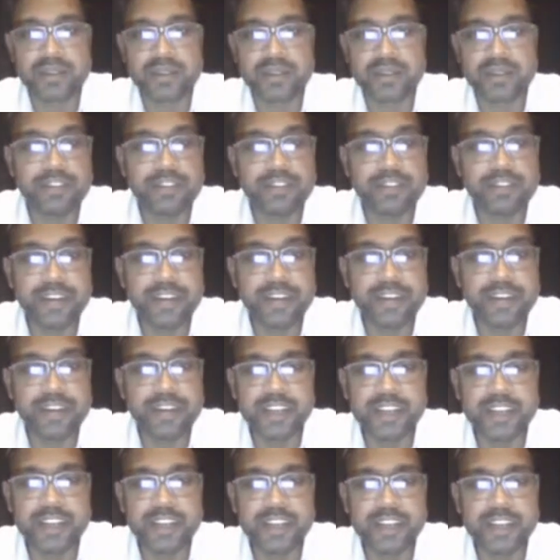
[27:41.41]

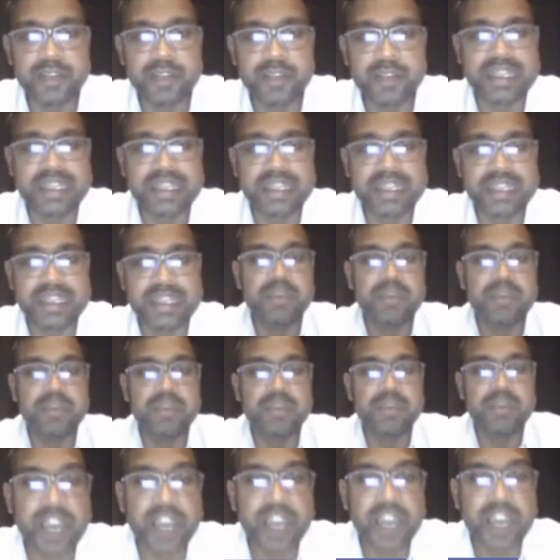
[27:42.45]
Self-interest threat means it can be
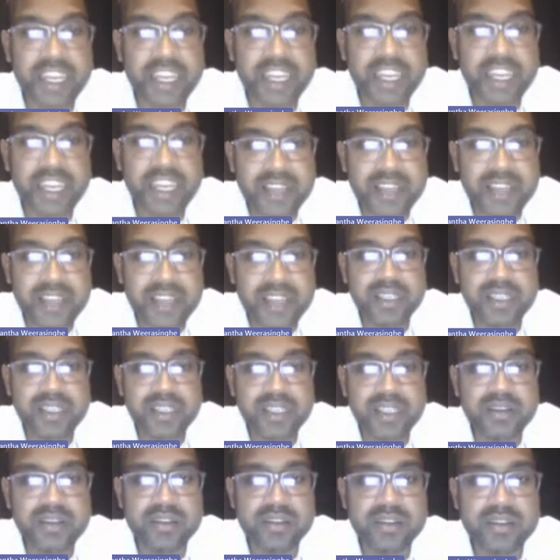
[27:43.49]
financial
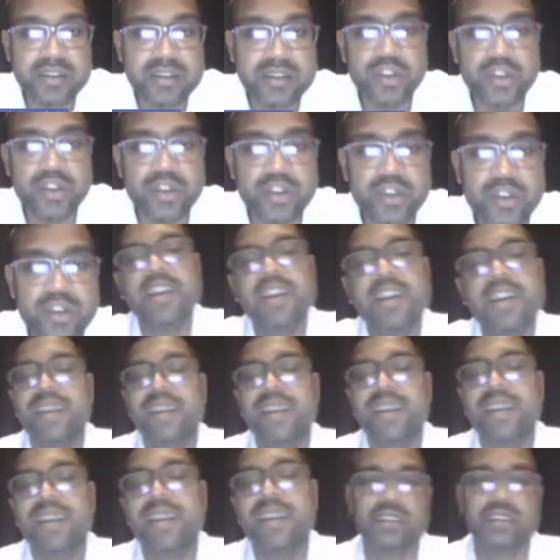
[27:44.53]
interest or
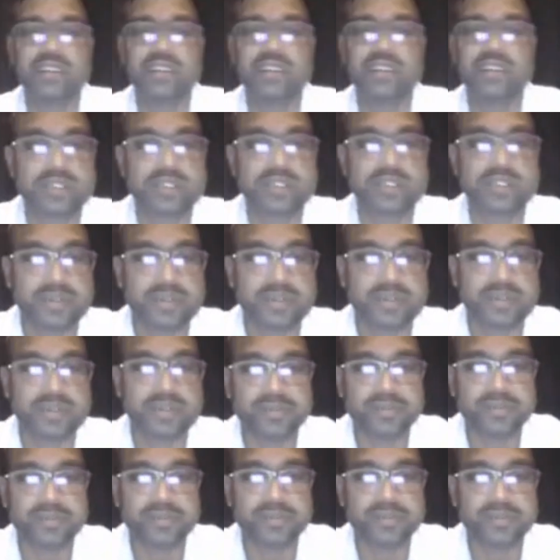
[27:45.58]
non-financial interest.
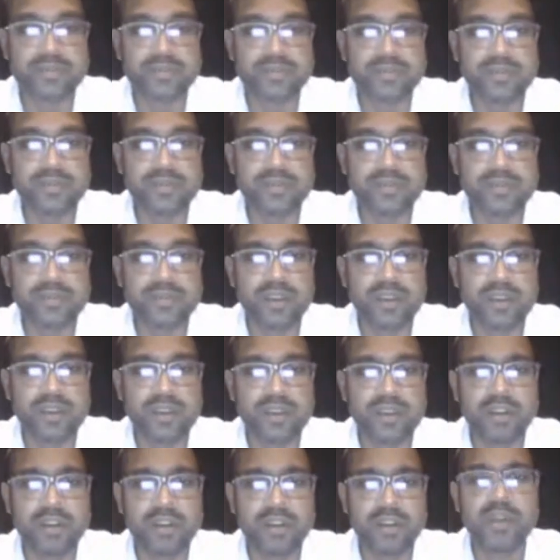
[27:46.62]

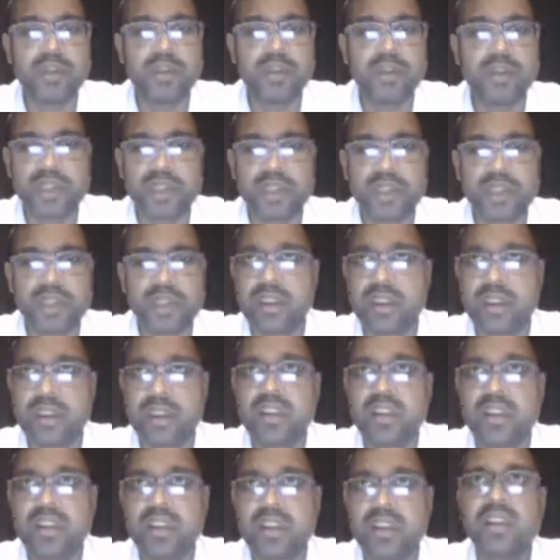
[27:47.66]
What do you mean by that?
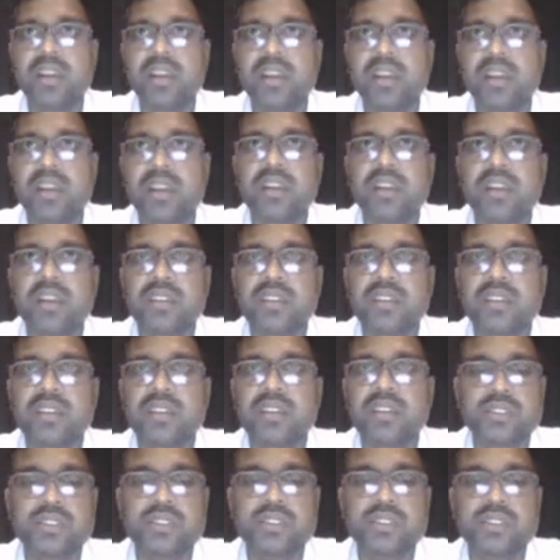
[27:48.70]

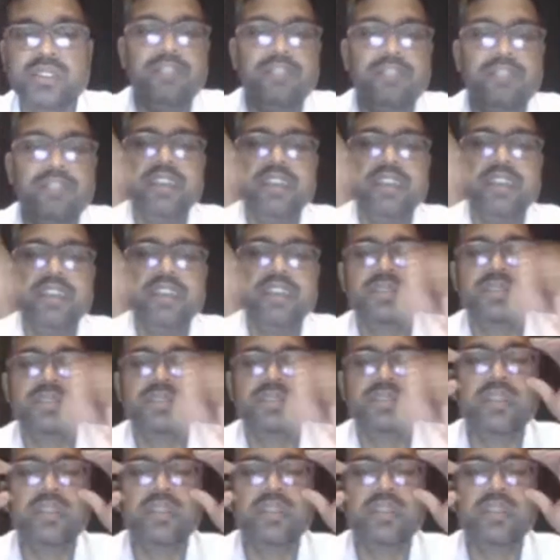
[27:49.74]
Self-interest
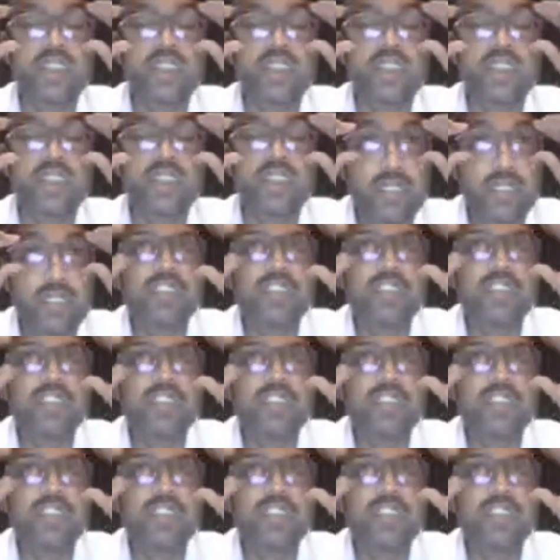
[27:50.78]
threat means,